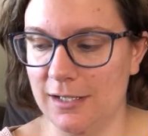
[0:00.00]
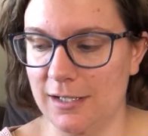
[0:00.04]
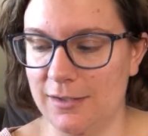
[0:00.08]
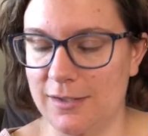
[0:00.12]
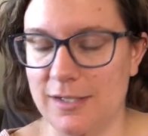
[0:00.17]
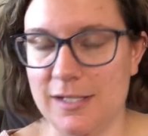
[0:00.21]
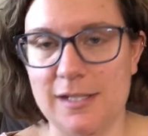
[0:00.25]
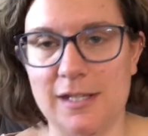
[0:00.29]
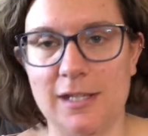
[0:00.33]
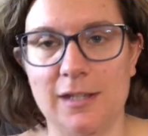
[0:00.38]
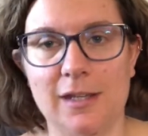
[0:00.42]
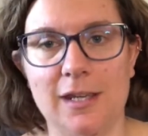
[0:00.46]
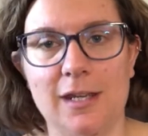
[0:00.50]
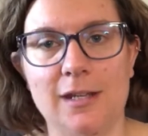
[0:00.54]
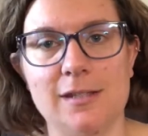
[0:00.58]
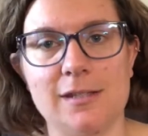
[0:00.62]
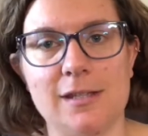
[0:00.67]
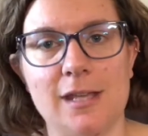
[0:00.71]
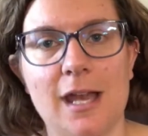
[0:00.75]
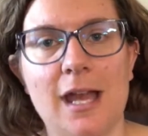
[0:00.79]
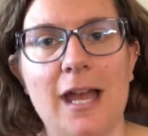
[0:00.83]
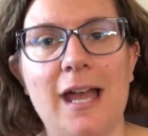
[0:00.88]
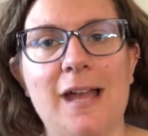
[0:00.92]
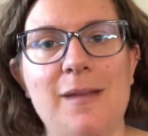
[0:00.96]
Disneyland is
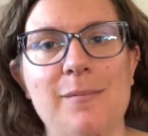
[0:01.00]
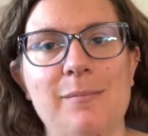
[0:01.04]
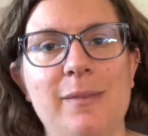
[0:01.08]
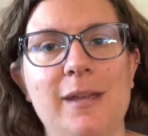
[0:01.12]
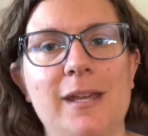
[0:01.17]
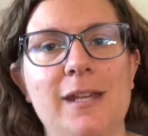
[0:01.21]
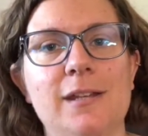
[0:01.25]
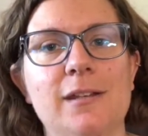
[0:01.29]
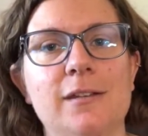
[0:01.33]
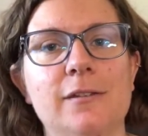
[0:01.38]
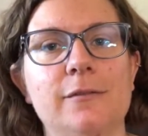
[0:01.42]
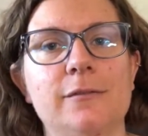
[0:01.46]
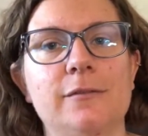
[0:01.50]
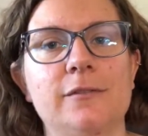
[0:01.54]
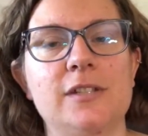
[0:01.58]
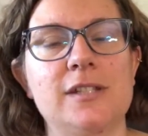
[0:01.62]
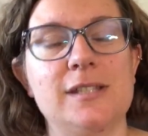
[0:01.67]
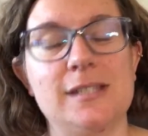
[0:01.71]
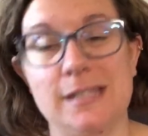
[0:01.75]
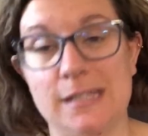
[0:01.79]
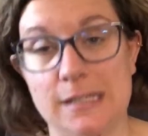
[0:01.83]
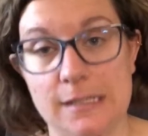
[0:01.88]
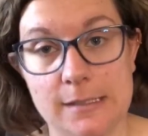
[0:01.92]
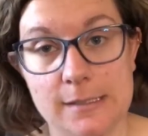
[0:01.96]
a hotbed of
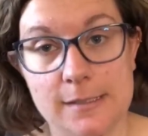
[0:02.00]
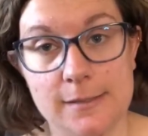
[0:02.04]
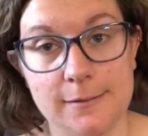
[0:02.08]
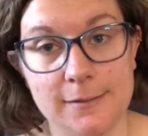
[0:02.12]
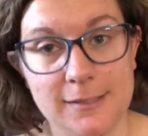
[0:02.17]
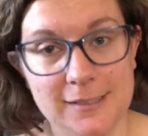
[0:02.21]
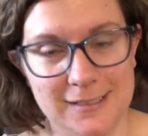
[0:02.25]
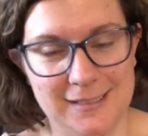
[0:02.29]
disease.